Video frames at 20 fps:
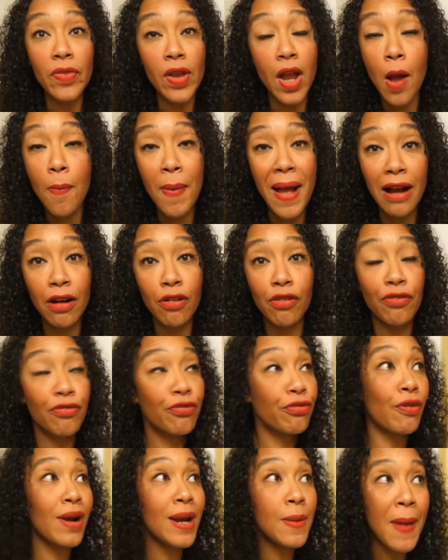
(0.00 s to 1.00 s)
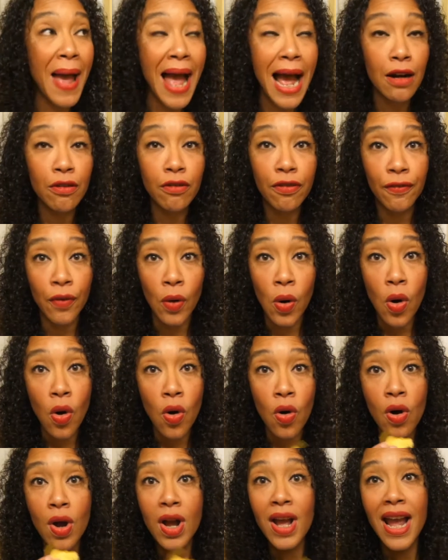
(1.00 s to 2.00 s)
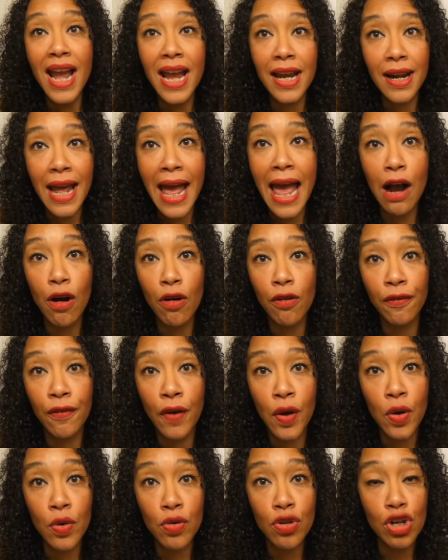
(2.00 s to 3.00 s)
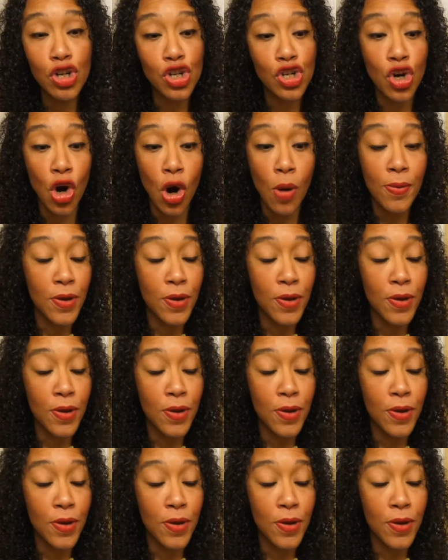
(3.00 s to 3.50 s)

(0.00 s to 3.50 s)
about £3 for in a health food shop,